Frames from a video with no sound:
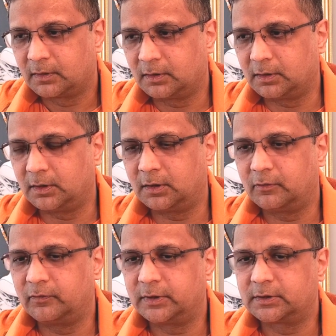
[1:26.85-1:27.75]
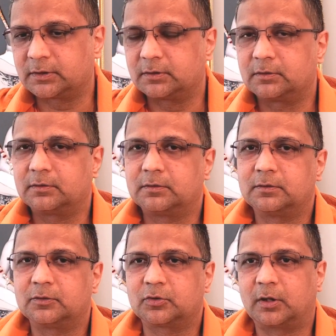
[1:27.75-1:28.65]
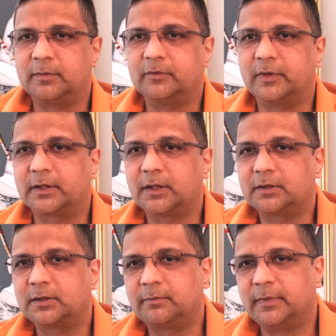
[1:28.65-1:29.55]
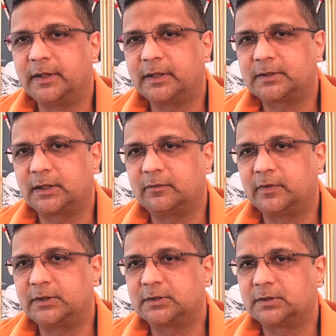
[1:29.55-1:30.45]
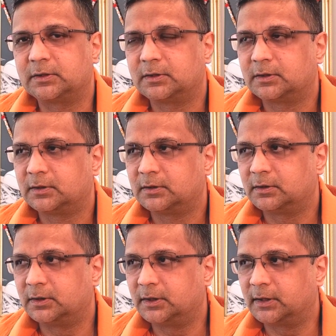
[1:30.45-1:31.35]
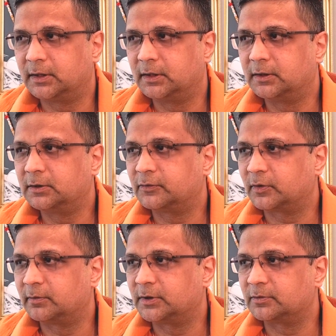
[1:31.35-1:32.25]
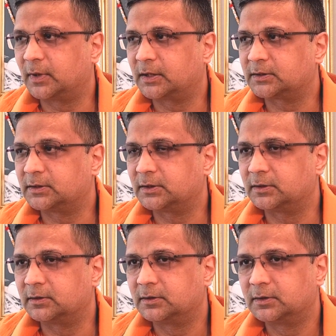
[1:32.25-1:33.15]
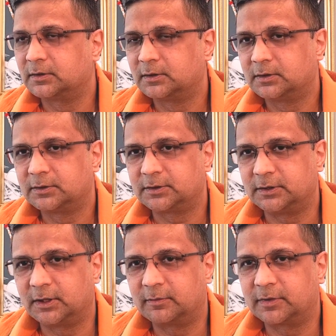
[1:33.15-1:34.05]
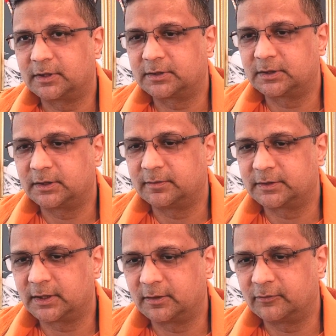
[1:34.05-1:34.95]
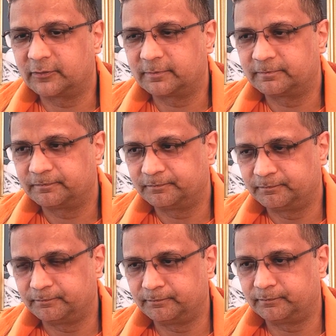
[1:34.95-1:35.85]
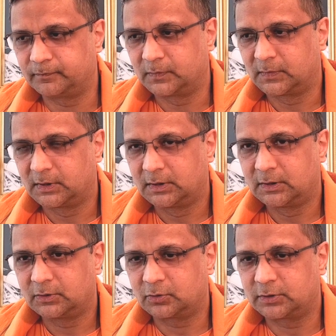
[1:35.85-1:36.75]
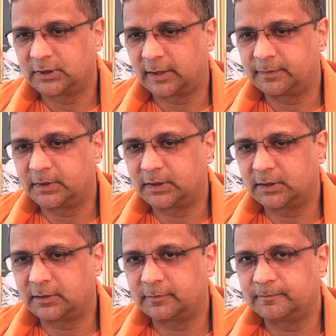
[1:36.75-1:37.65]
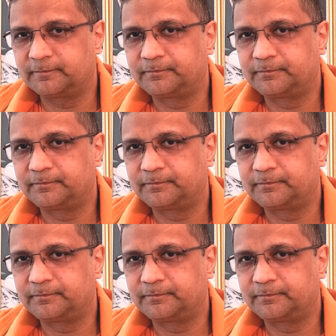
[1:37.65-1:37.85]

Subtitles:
which Swami Vivekananda makes and which he had learned from his master Sri Ramakrishna himself. So chapter